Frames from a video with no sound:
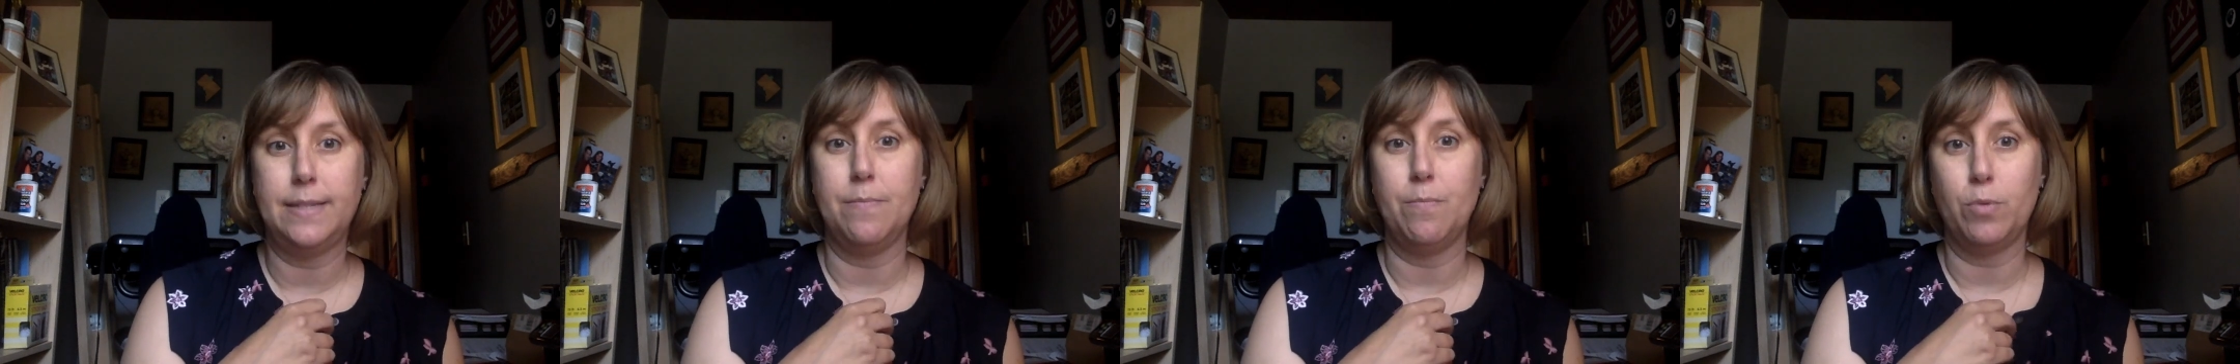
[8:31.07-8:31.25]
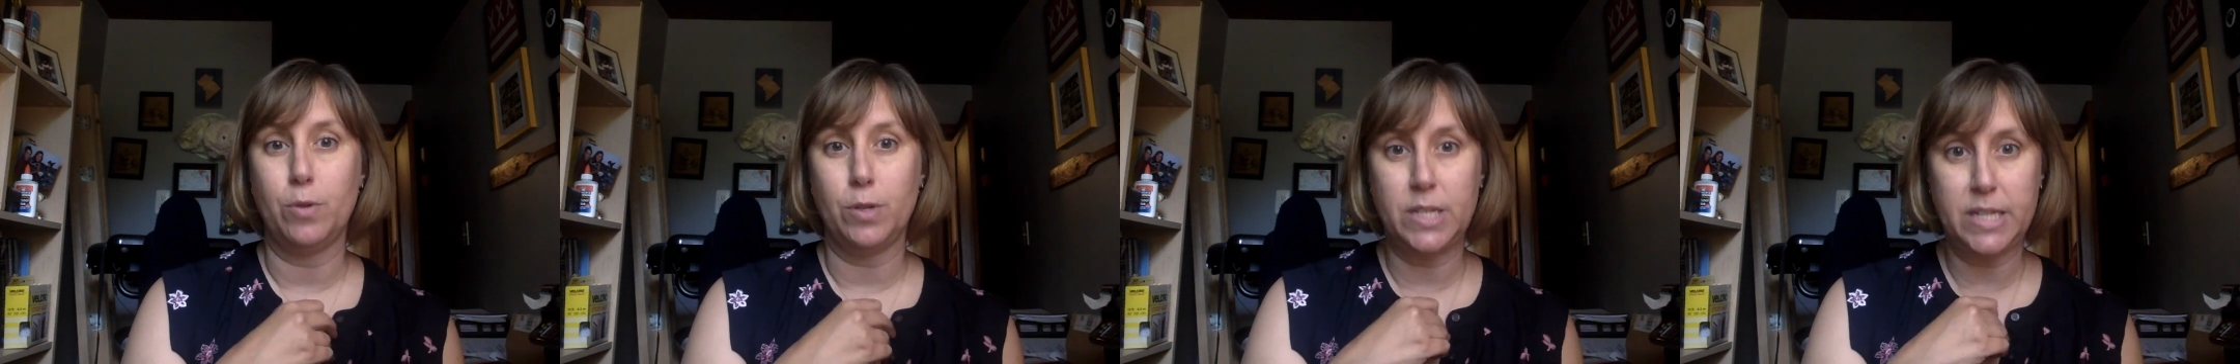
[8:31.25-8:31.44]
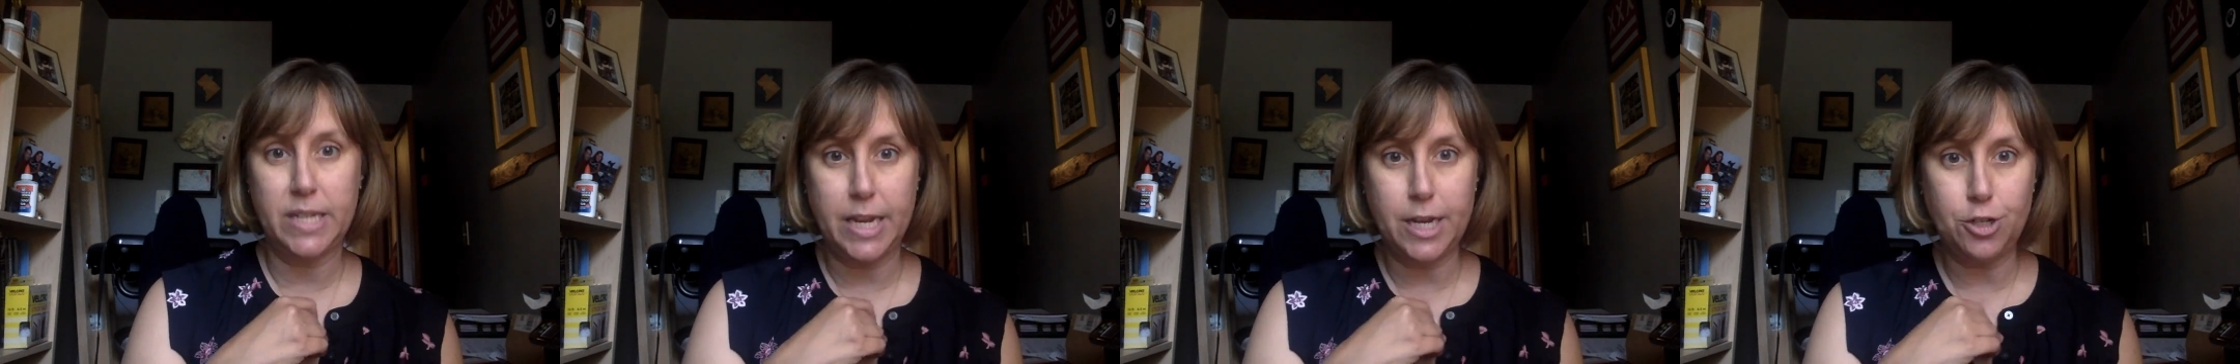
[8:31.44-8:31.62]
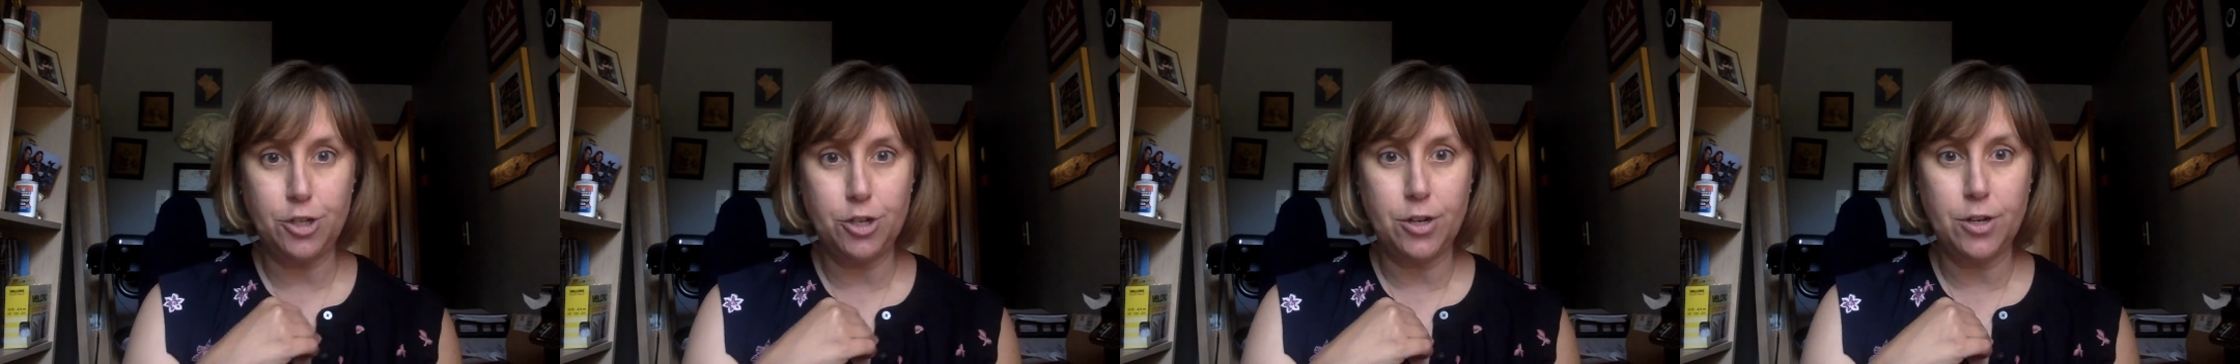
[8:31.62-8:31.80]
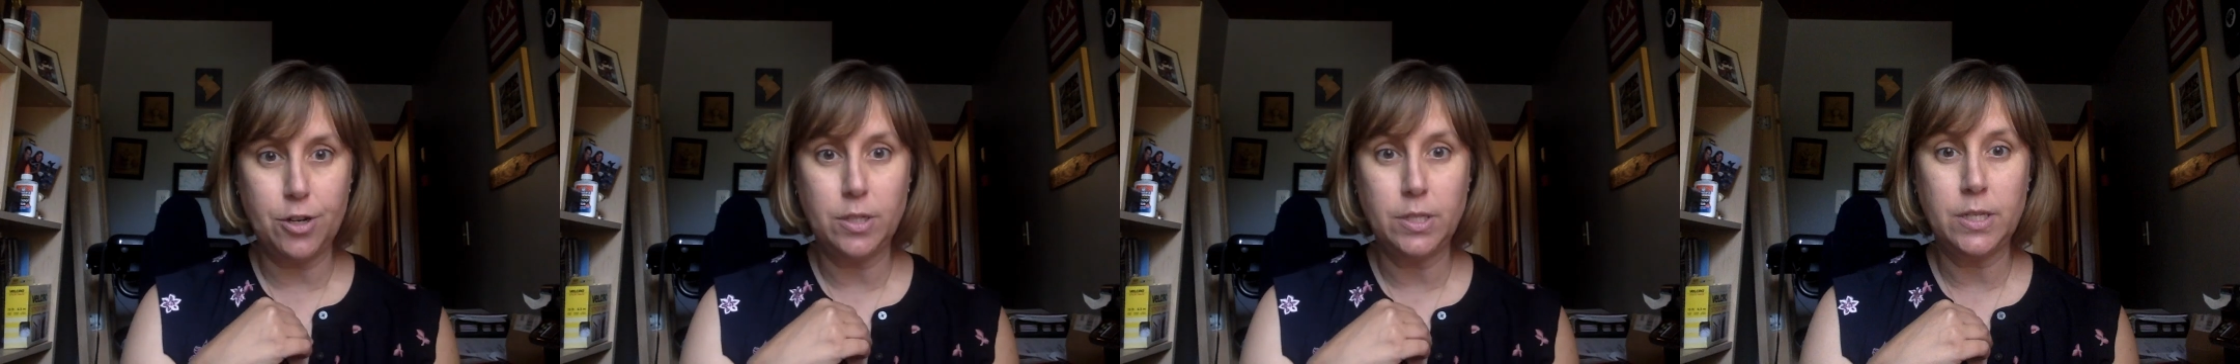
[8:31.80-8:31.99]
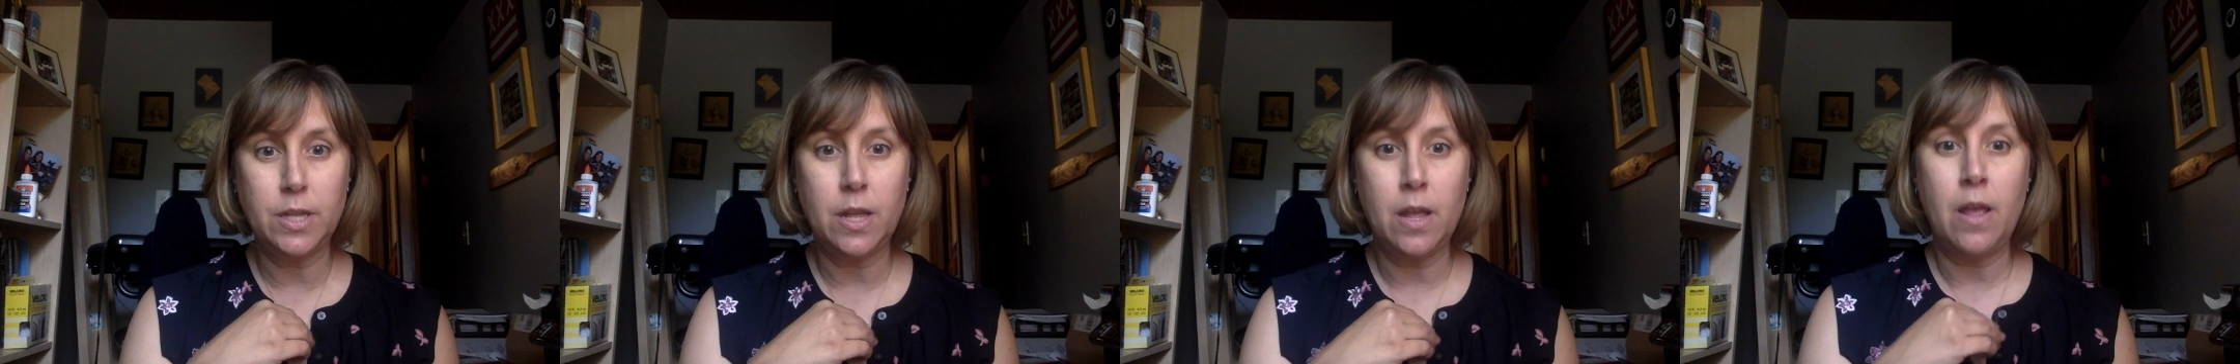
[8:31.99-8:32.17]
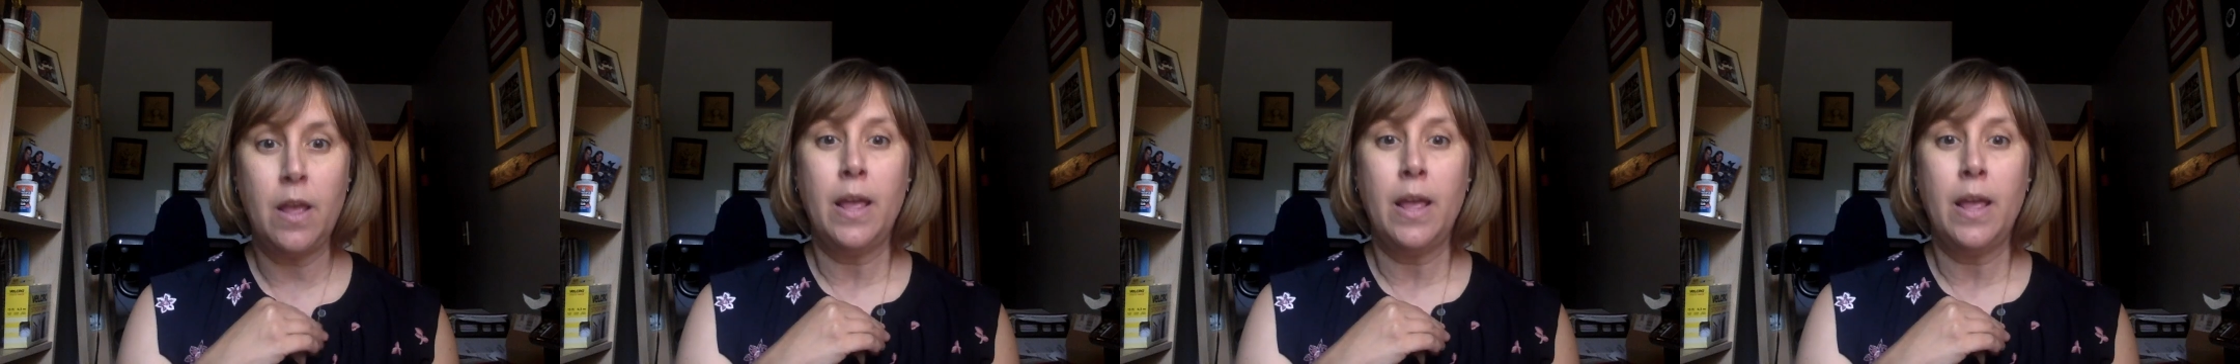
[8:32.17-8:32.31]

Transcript: and procedures.